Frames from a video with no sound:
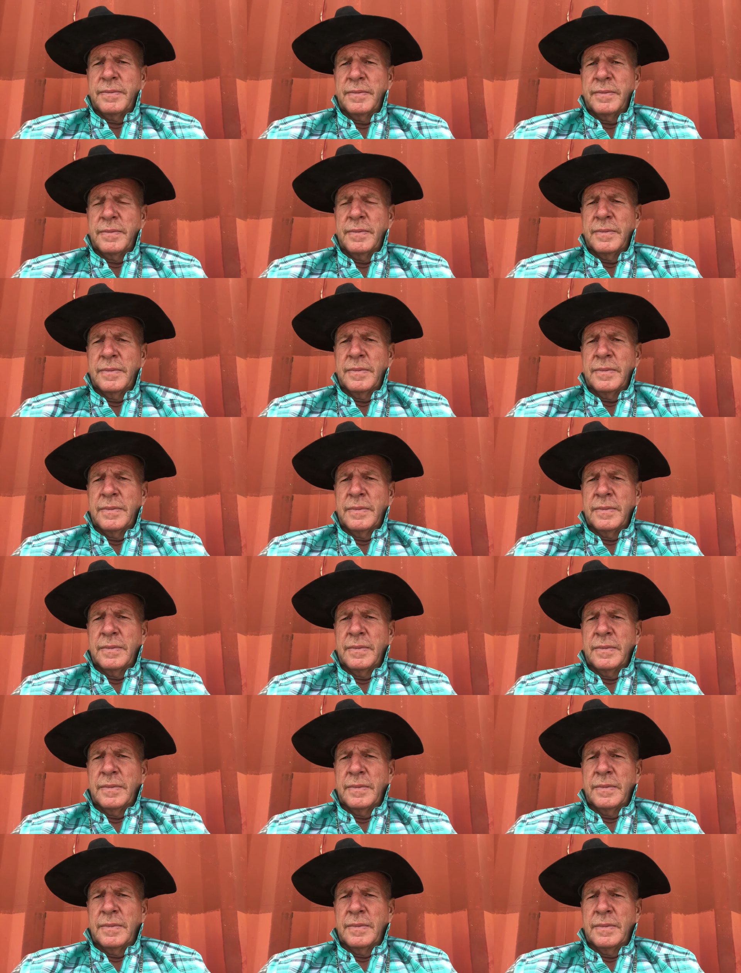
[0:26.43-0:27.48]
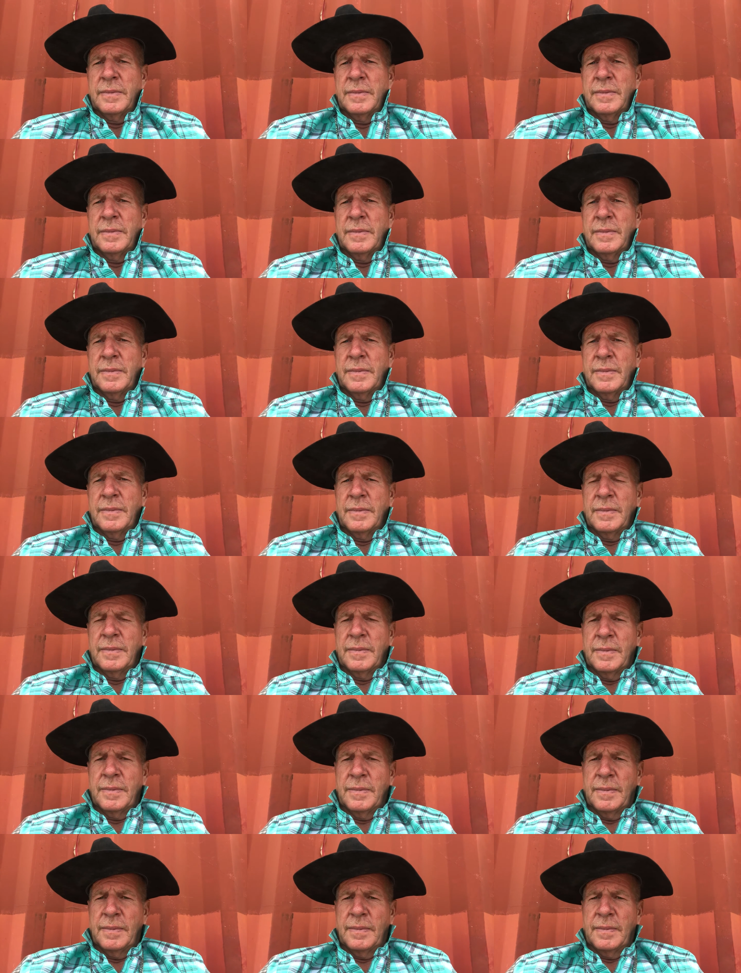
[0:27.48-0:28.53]

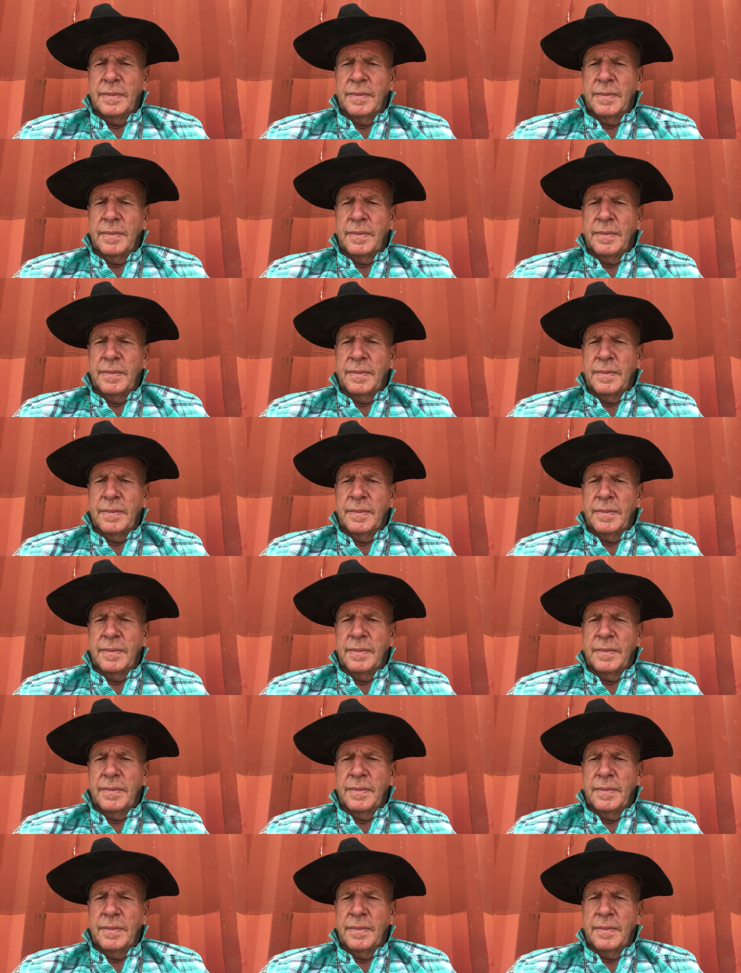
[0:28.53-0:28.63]
Nothing is said.